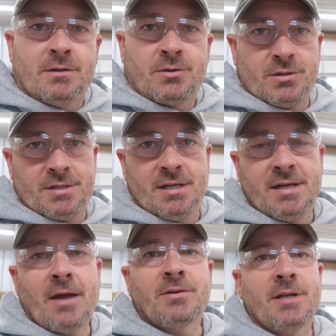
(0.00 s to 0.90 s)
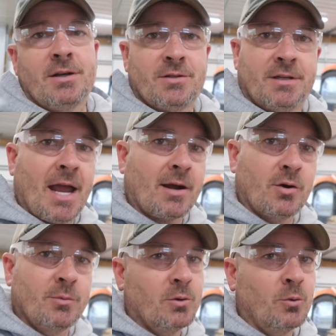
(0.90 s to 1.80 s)
So this is in the downstairs attack
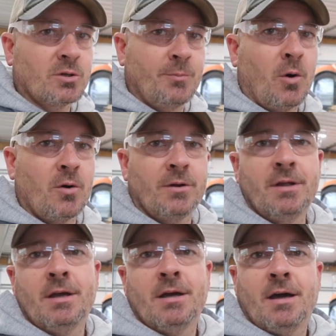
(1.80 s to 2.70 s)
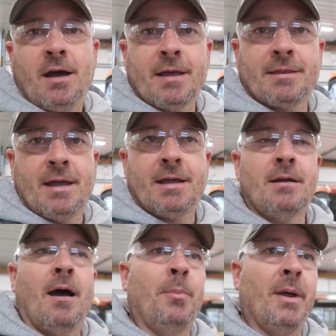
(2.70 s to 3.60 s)
room of the horse barn. I think
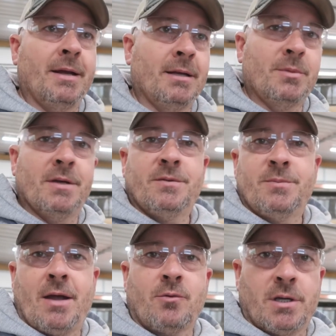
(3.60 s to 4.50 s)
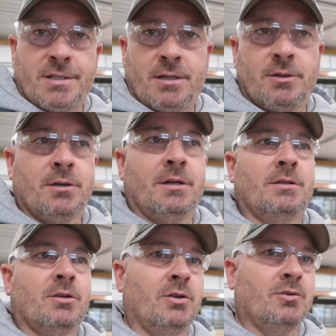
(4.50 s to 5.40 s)
not playing them gives them that rustic look.
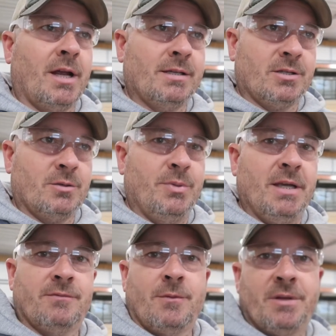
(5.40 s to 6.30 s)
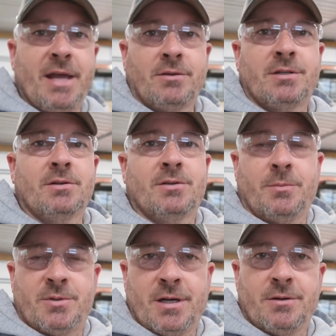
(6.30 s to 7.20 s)
It's a good transition piece from the downstairs to
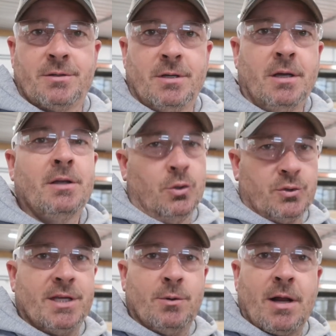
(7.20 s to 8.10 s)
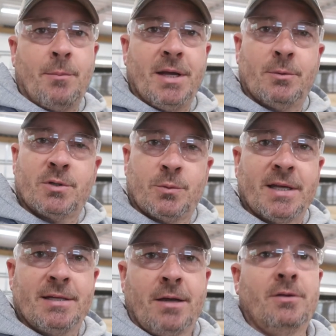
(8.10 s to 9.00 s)
upstairs. You'll see what I mean once we
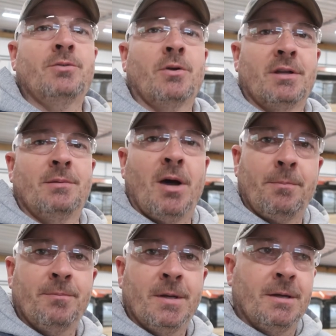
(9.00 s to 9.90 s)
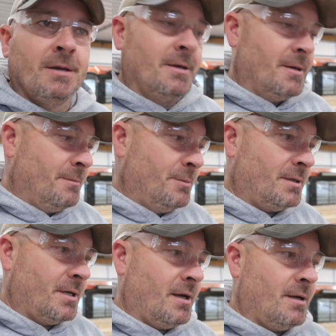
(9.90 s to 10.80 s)
get down there and start getting them up.
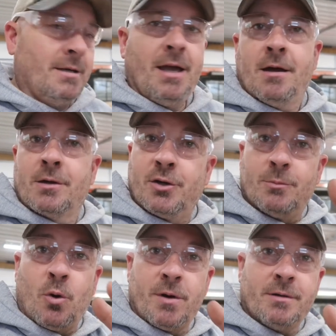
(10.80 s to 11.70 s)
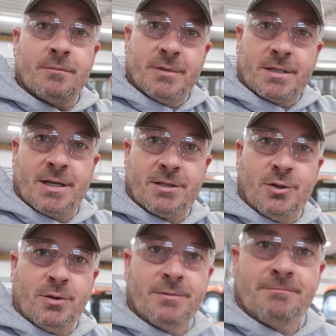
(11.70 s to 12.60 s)
But uh, yeah, good morning. Let's get
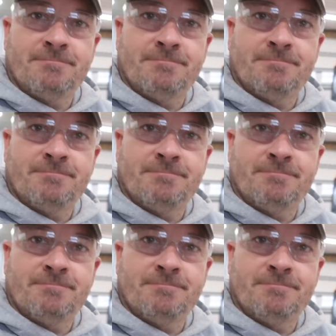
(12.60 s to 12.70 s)
to it.